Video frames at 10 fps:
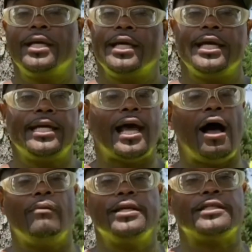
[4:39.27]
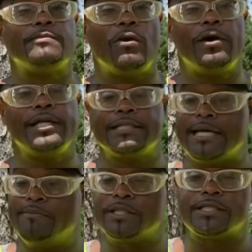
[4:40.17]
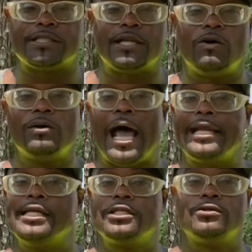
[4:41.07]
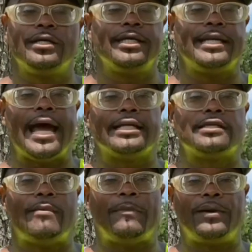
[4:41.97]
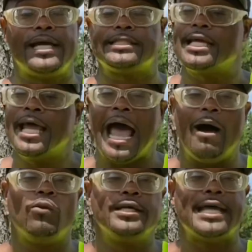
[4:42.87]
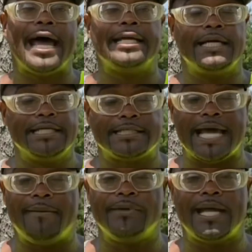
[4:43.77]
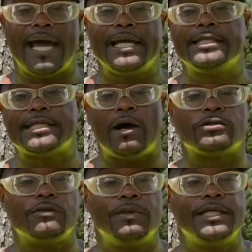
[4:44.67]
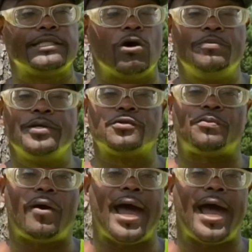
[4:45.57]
he called me this morning. He said, Mr. Snow, I need you to get down to my place. I went down there. He sat me down. He talked to me. He told me he was proud